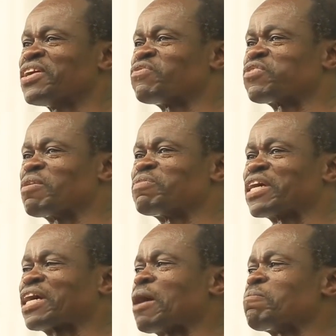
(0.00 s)
from
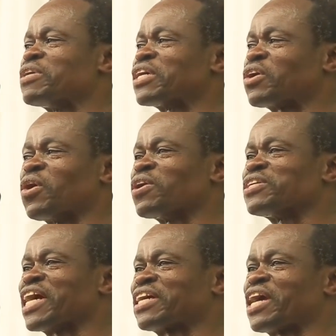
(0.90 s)
the company
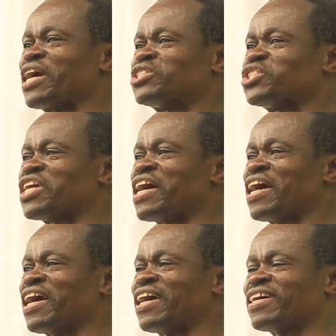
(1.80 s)
called
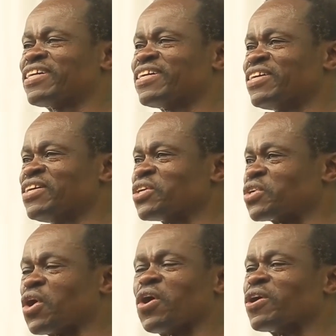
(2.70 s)
Acacia,
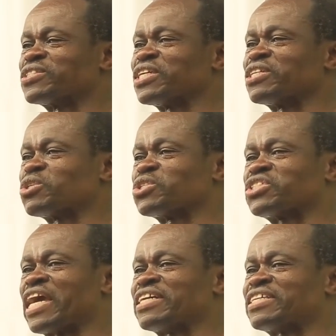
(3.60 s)
goes into
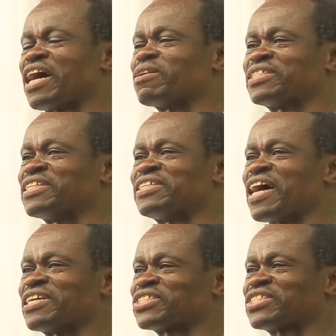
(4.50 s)
State House in
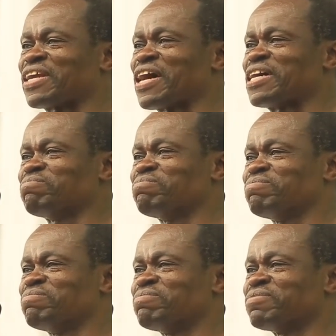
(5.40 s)

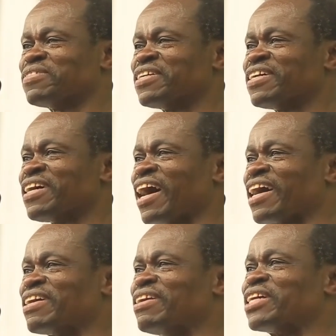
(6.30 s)
Darussalaam
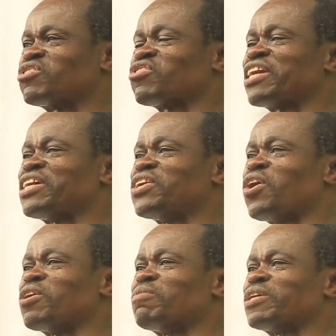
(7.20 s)
and literally
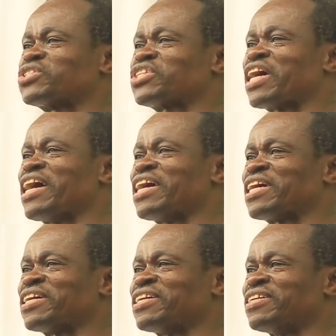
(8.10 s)
almost
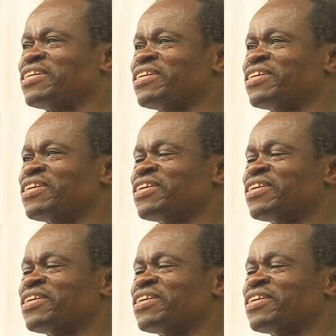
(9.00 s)
saying,